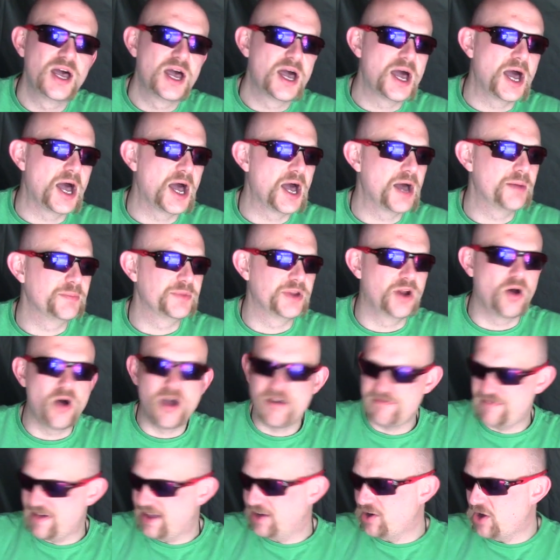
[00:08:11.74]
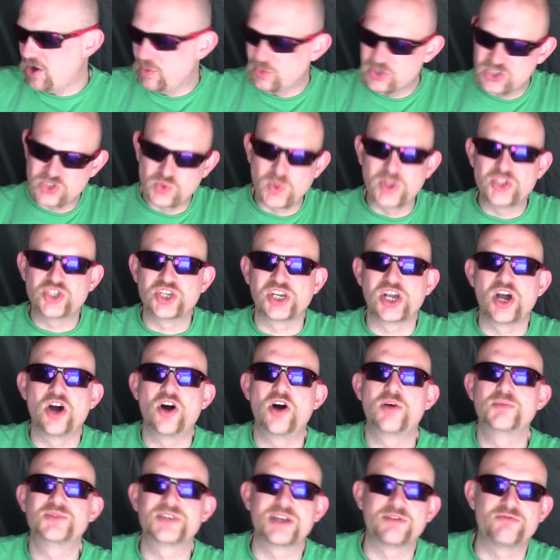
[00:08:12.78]
You know, I found I was switching
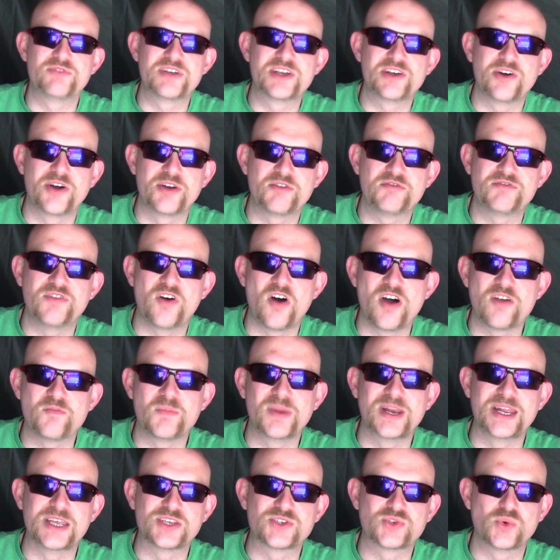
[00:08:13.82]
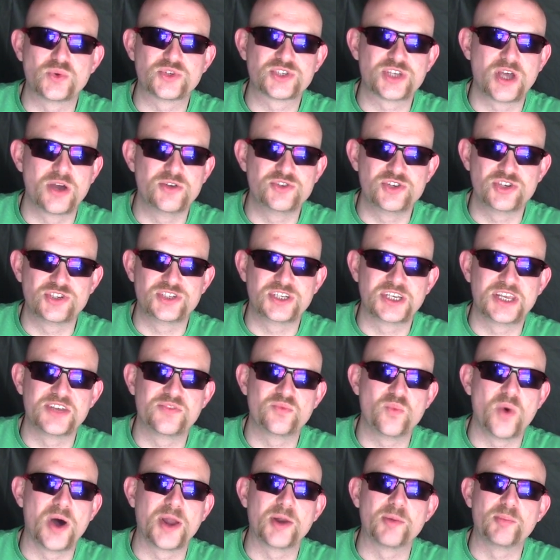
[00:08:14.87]
arms every kind of 5 minutes or so just to
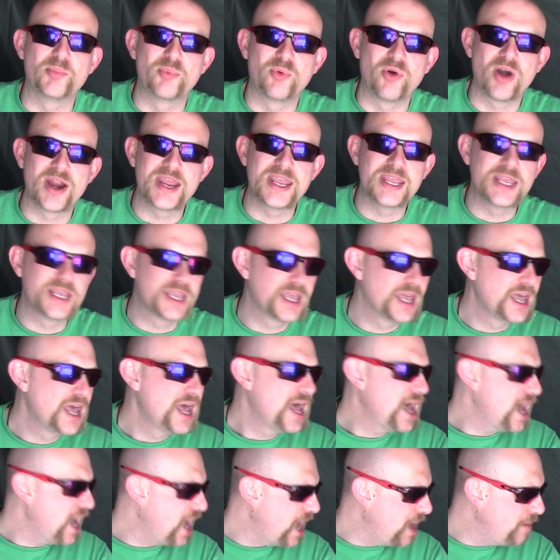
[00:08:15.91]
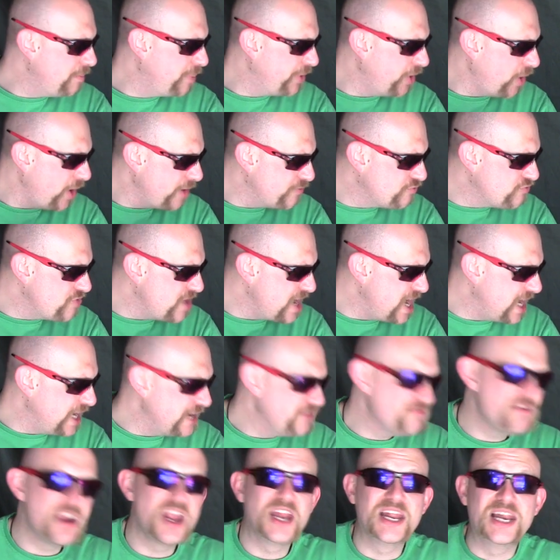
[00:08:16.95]
give one a break. But I
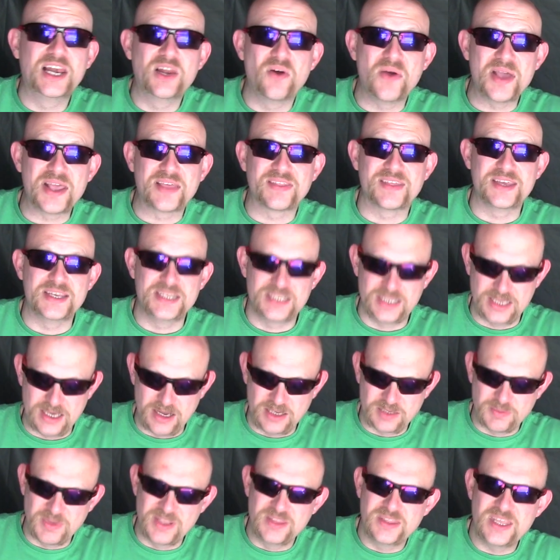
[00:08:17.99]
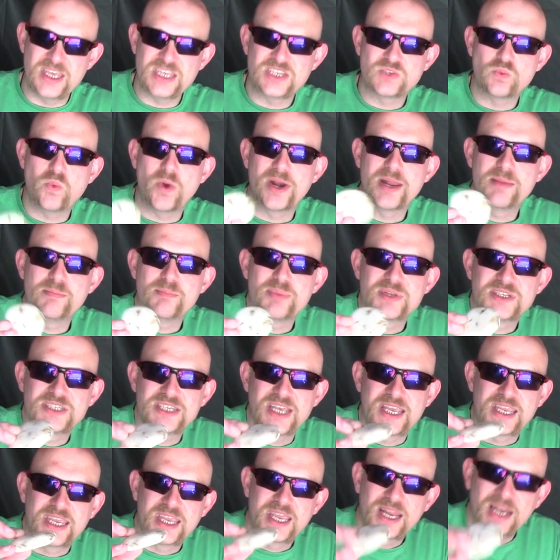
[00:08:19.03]
really, really like these stones. I mean, this one in
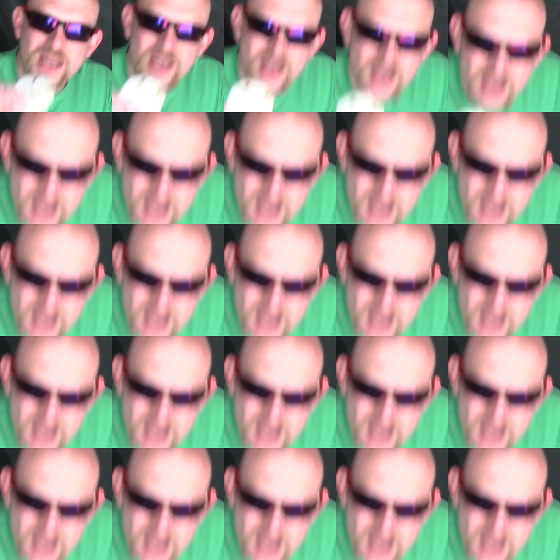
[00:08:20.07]
particular,